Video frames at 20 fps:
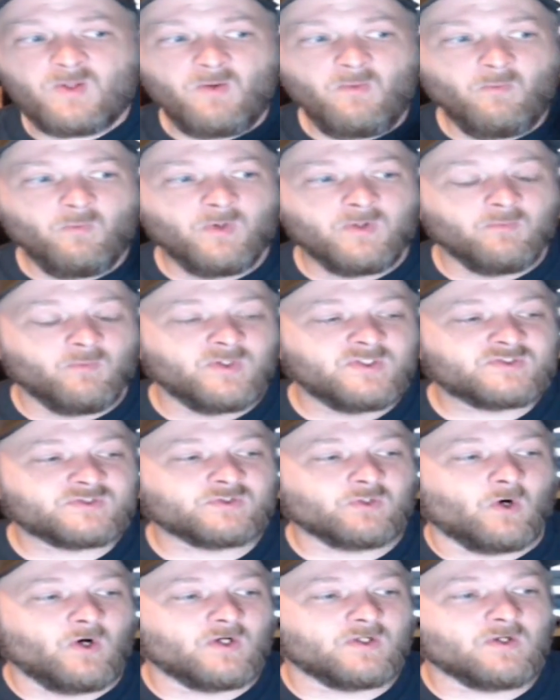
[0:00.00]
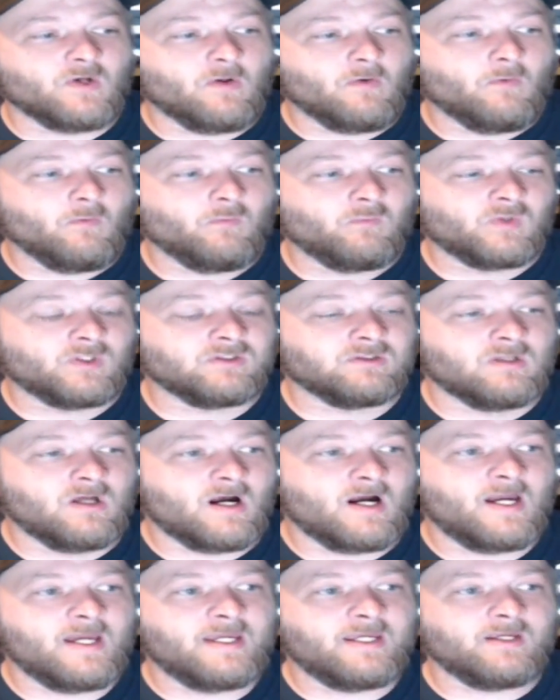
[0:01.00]
when we start
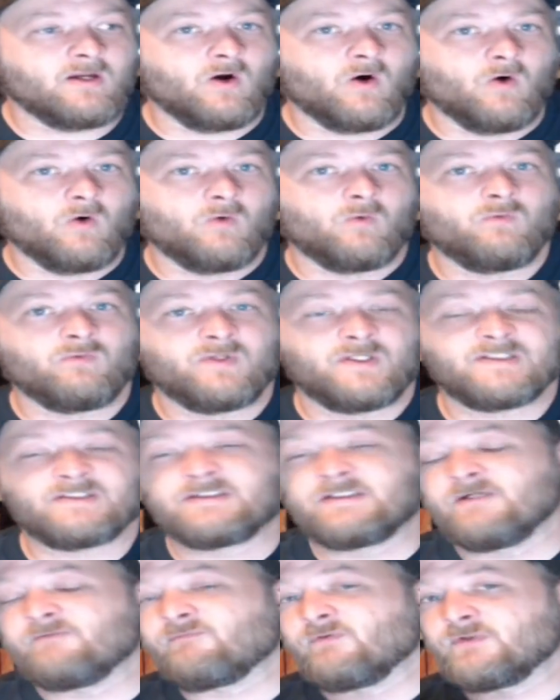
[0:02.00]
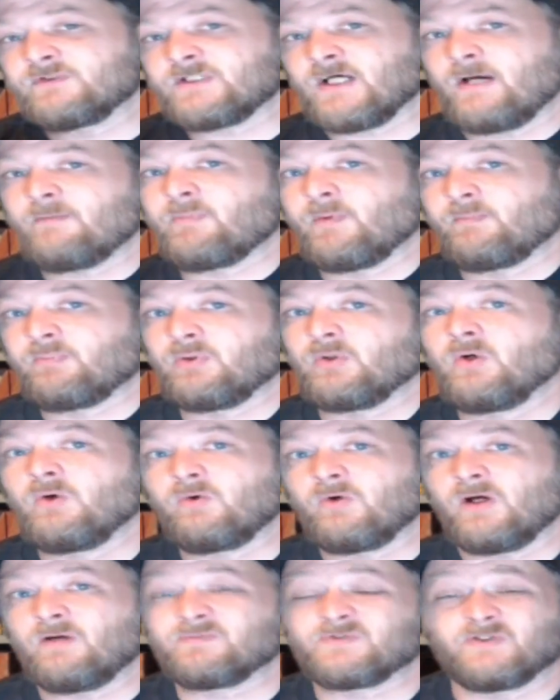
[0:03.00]
relying on these different type of
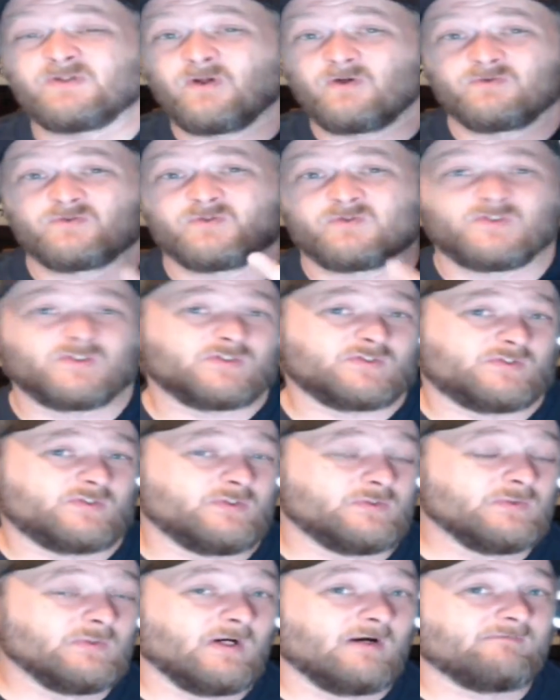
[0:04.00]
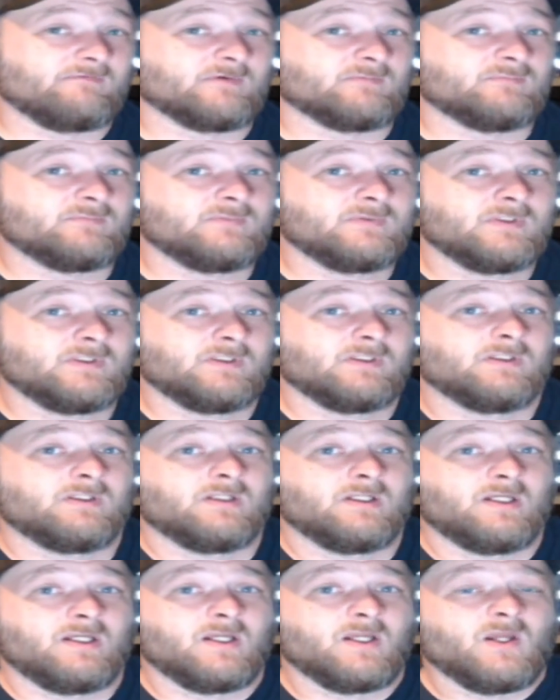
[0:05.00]
programs, and those are just two of them,
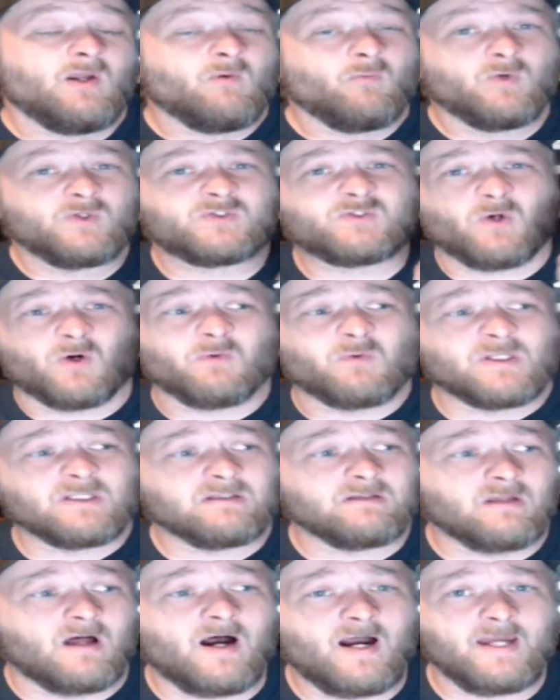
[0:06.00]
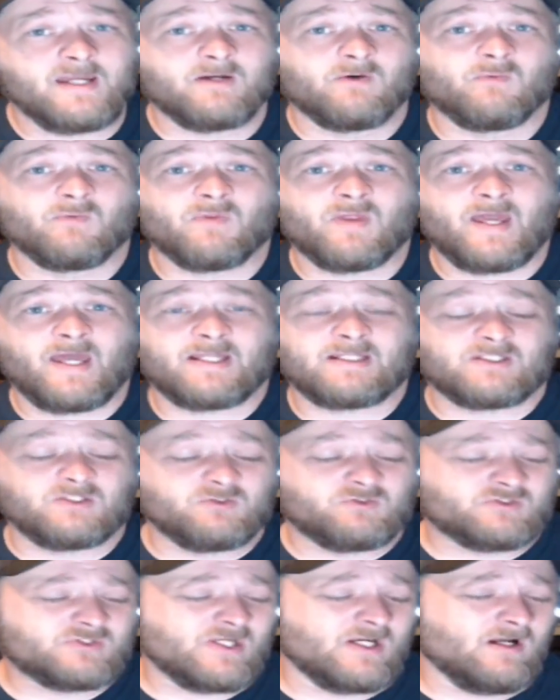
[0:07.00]
we start relying on that
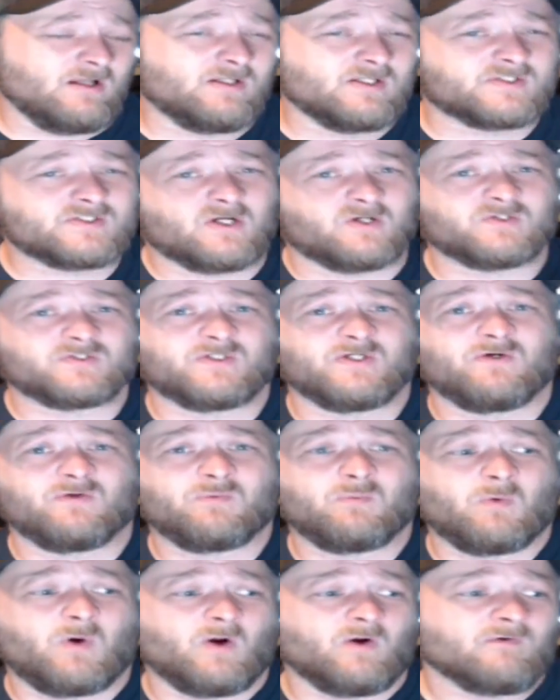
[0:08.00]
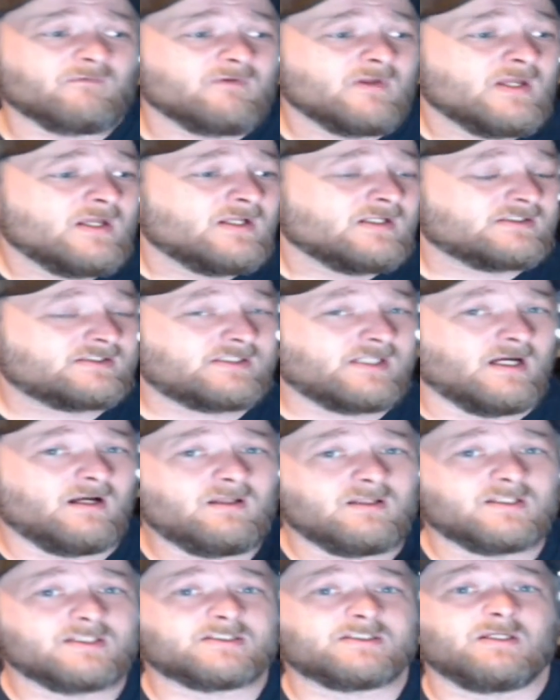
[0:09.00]
to tell us our self-worth,
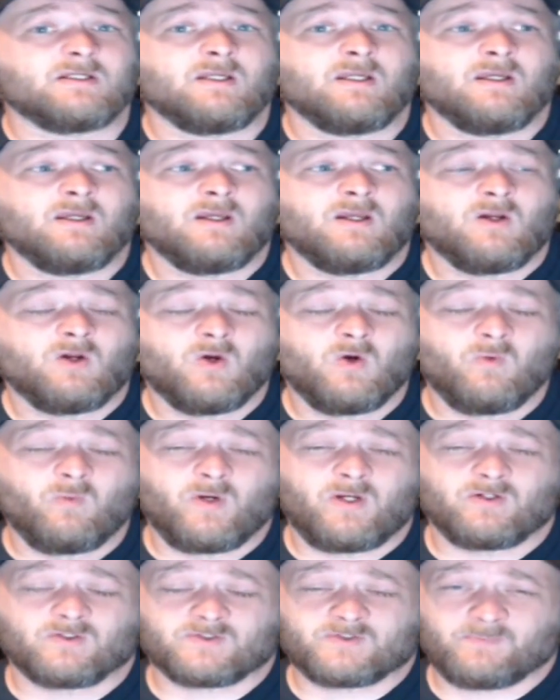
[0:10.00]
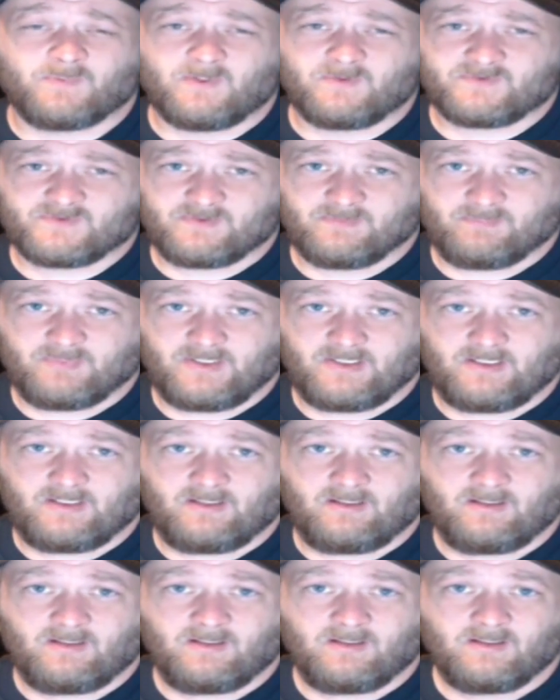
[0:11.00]
tell us who we are supposed to
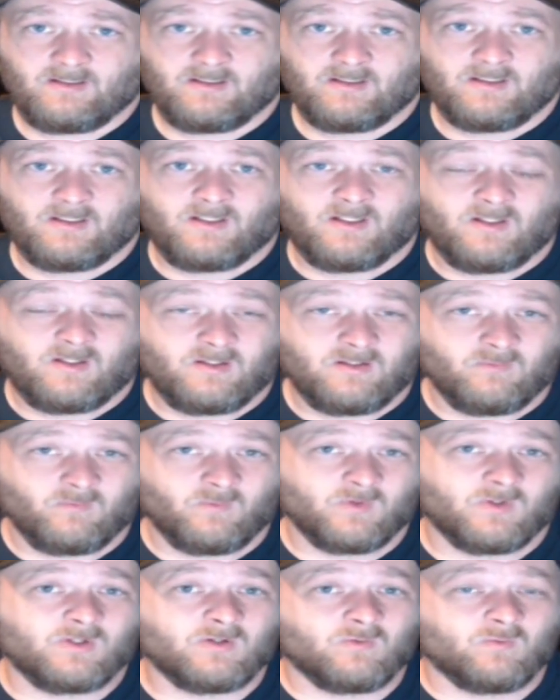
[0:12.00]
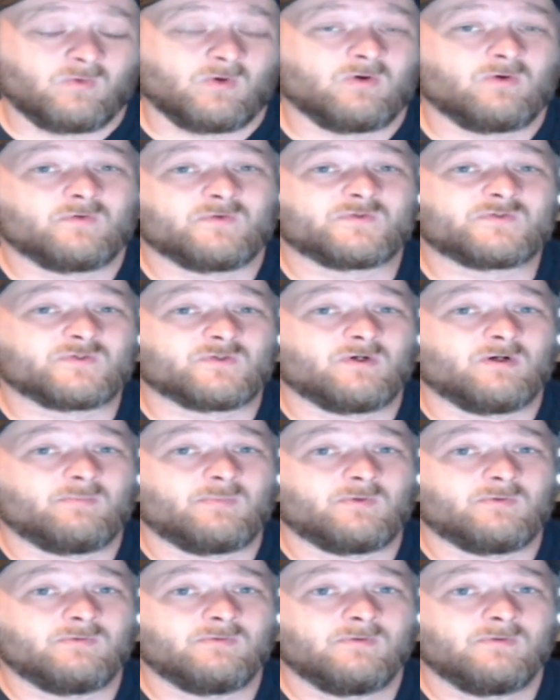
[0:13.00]
be, then we're in a world of trouble.